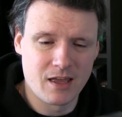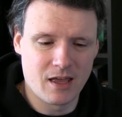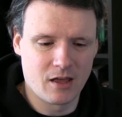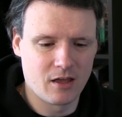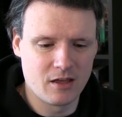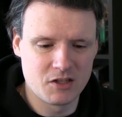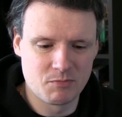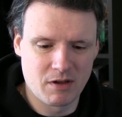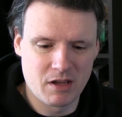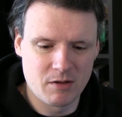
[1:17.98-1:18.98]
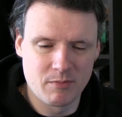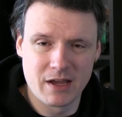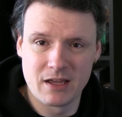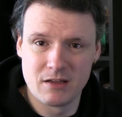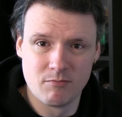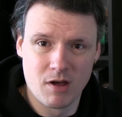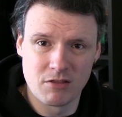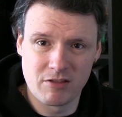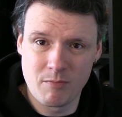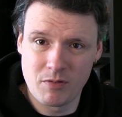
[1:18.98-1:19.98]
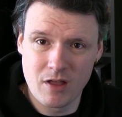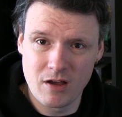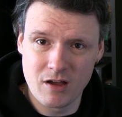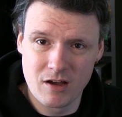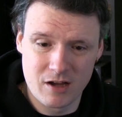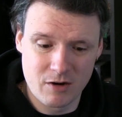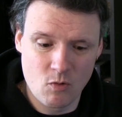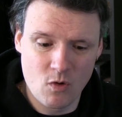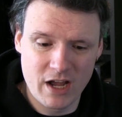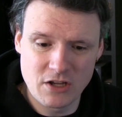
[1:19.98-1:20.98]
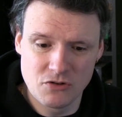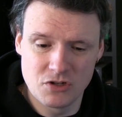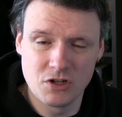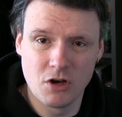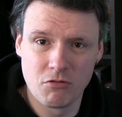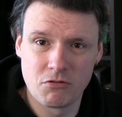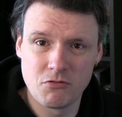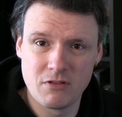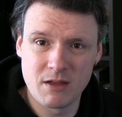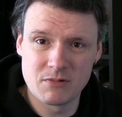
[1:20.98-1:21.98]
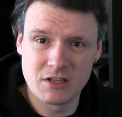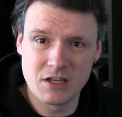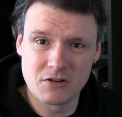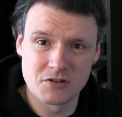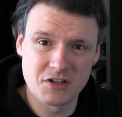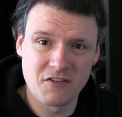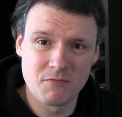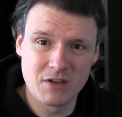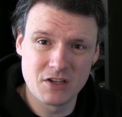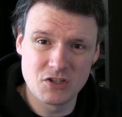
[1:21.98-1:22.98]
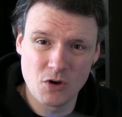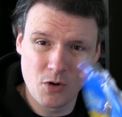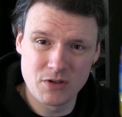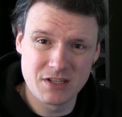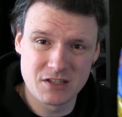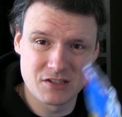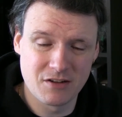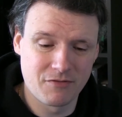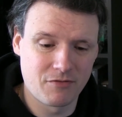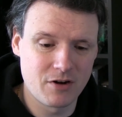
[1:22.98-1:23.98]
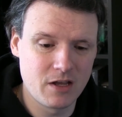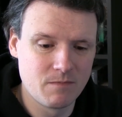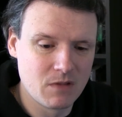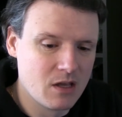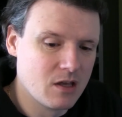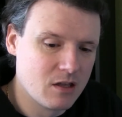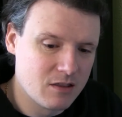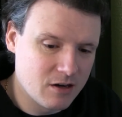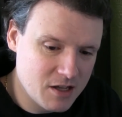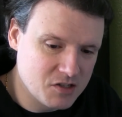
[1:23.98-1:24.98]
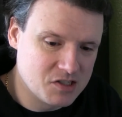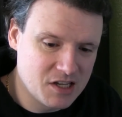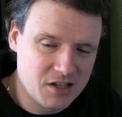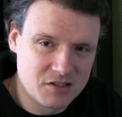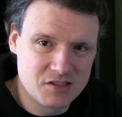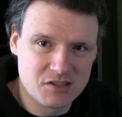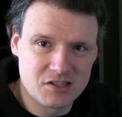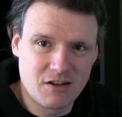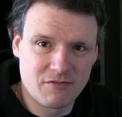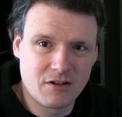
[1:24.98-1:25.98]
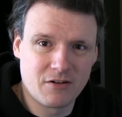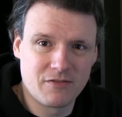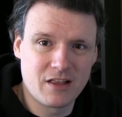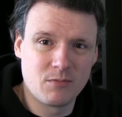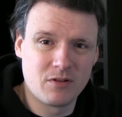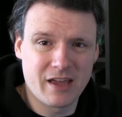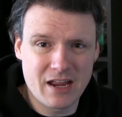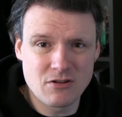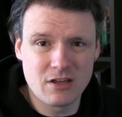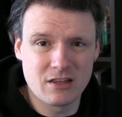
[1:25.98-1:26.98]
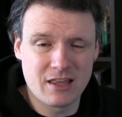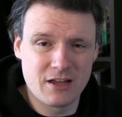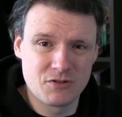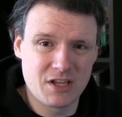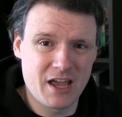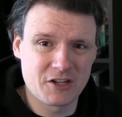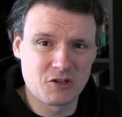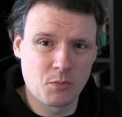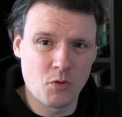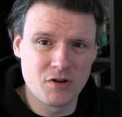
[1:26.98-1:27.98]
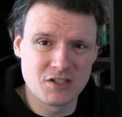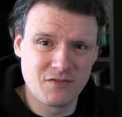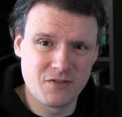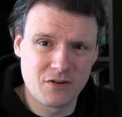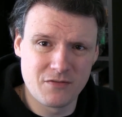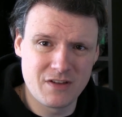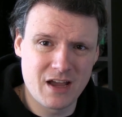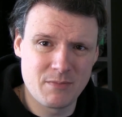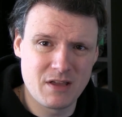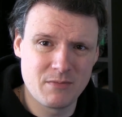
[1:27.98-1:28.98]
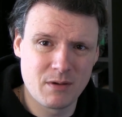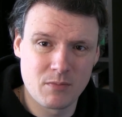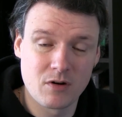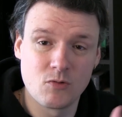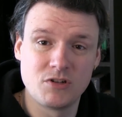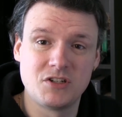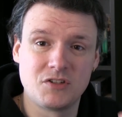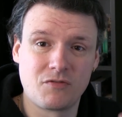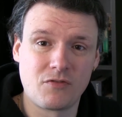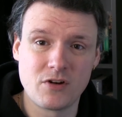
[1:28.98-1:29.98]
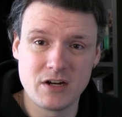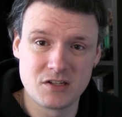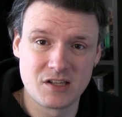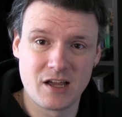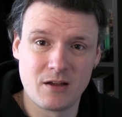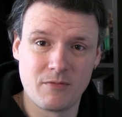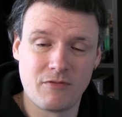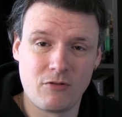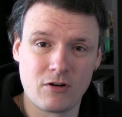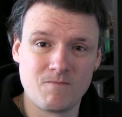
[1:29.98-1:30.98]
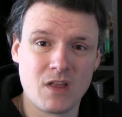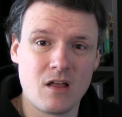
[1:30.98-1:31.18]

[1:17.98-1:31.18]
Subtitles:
It's my monthly plug on why you should go through them to get your stuff, because you always get stuff free. There is sales and stuff there available, and you get those extra points if you're a VIP member, which is free to sign up for.